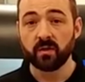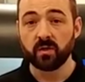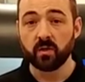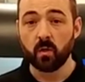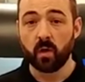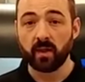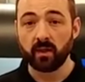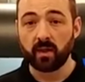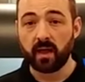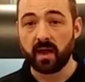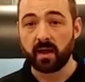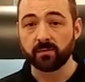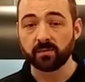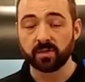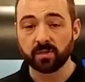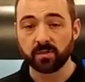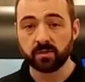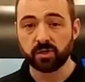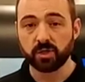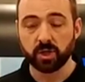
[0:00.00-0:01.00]
UI
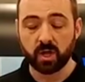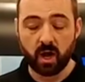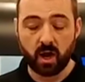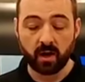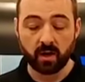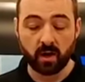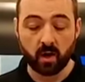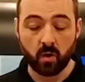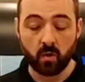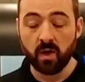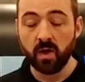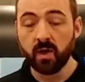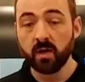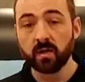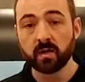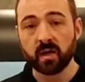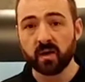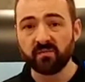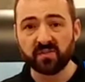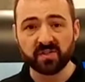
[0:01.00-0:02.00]
Labs,
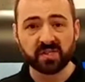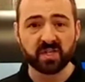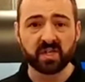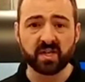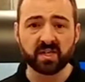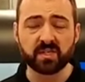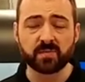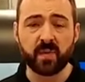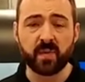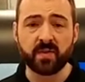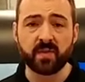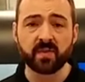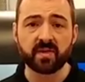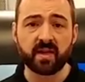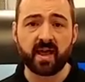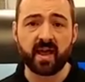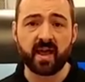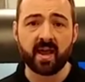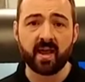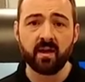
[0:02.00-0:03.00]
Chicago. Come visit us, spend the
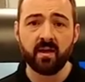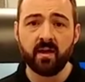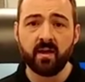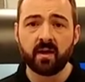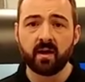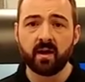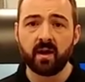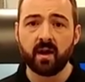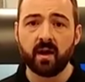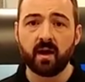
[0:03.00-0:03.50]
day.